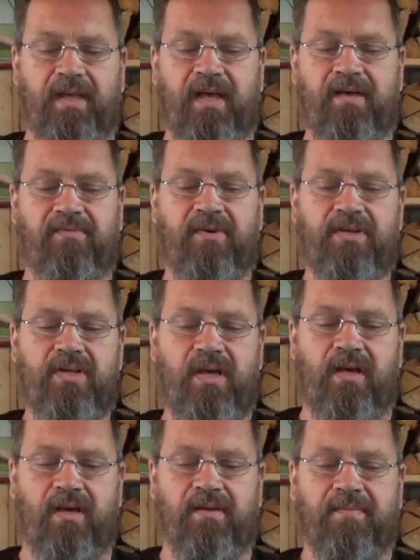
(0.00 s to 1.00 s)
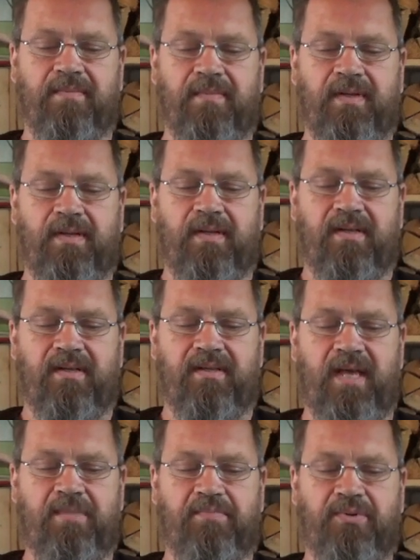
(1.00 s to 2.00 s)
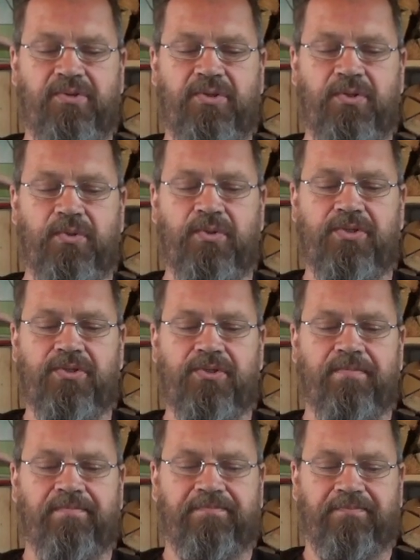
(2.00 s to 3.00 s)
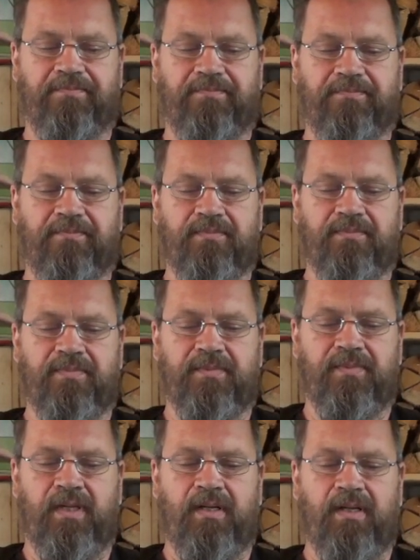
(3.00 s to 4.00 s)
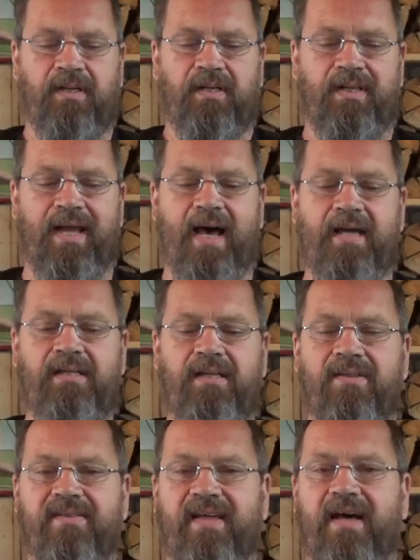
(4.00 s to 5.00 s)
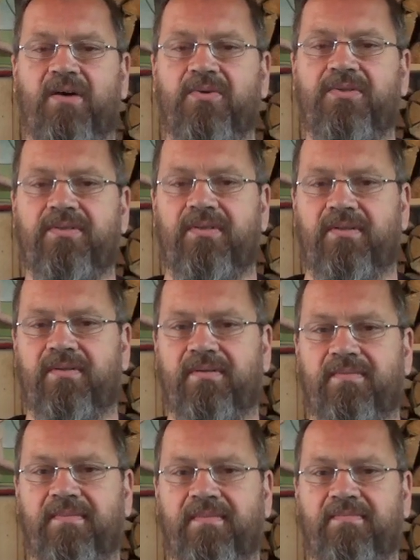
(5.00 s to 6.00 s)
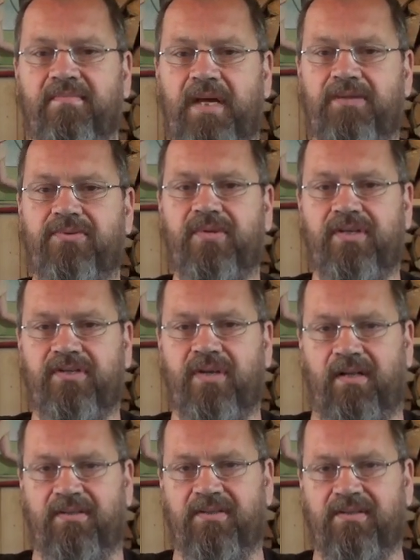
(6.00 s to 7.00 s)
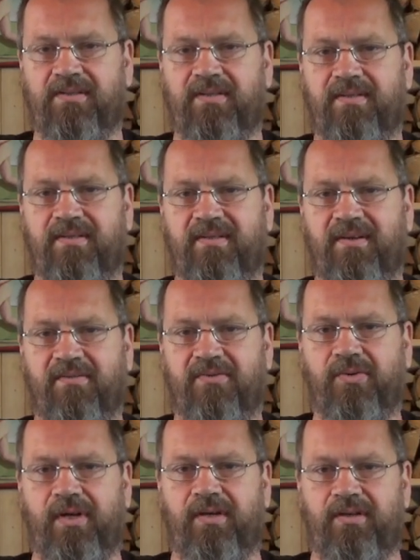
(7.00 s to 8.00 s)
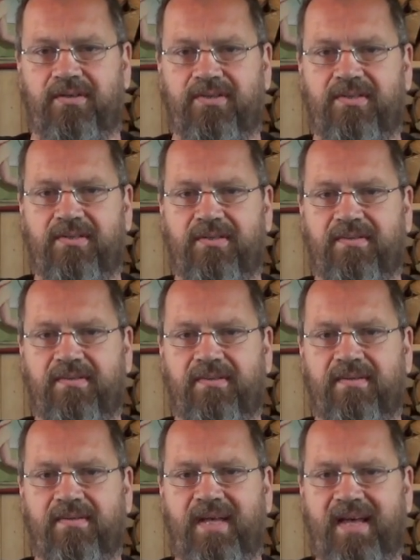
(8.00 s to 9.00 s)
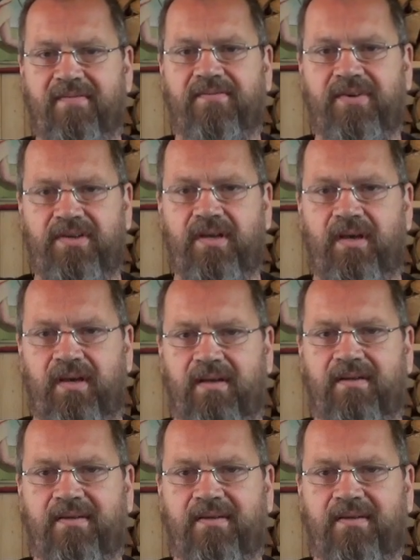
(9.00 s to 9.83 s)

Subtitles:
Every year they produce 9,000 metric tons of crickets every year.